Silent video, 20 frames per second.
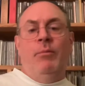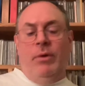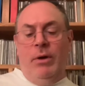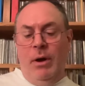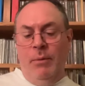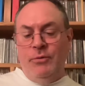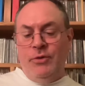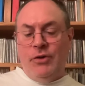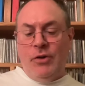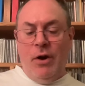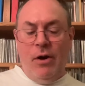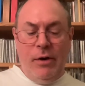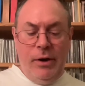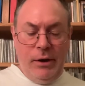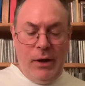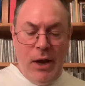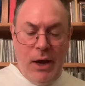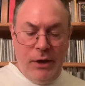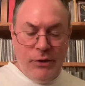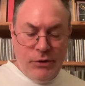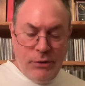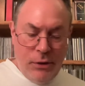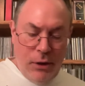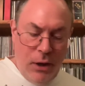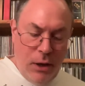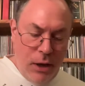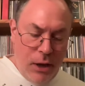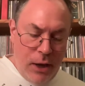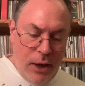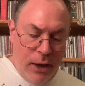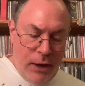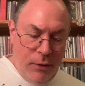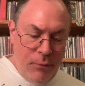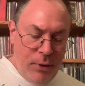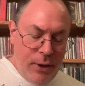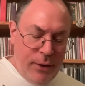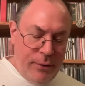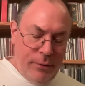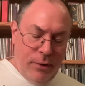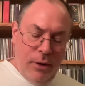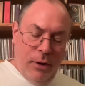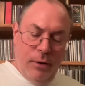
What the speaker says: I'm sorry, guys. Anyway, let's